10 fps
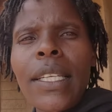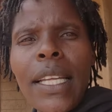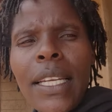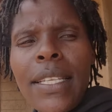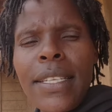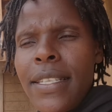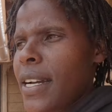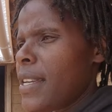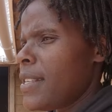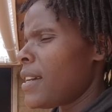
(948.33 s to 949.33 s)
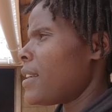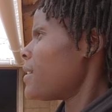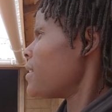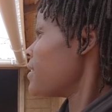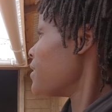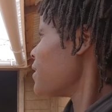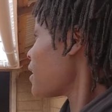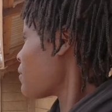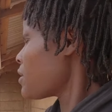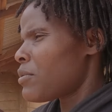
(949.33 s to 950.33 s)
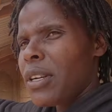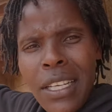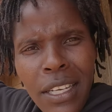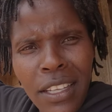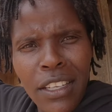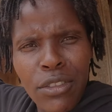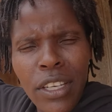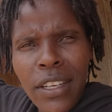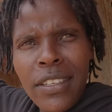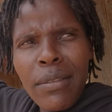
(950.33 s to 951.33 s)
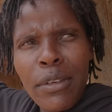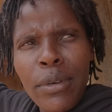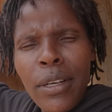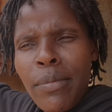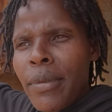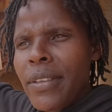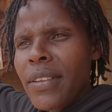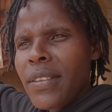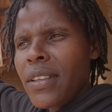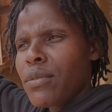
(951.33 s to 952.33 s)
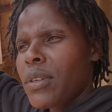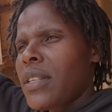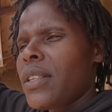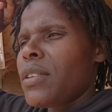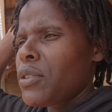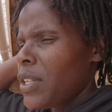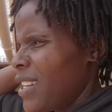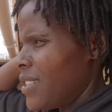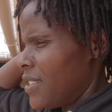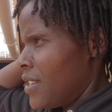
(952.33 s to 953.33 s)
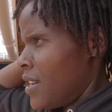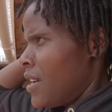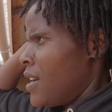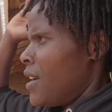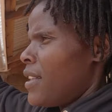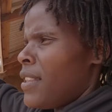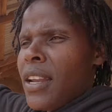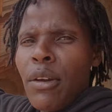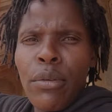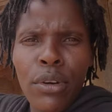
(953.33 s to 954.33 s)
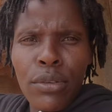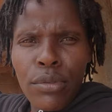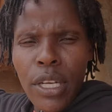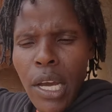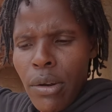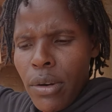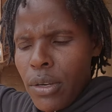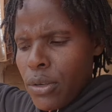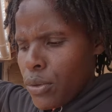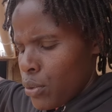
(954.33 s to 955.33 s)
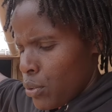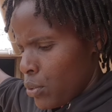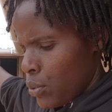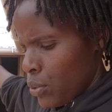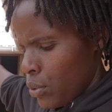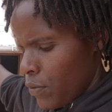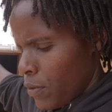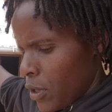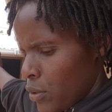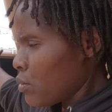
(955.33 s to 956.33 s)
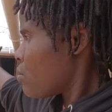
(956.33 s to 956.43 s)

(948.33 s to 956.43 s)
that is it, guys. And I want to go and clean the toilet. I want to help my sister to clean the toilet. Then I will go to town to look for what to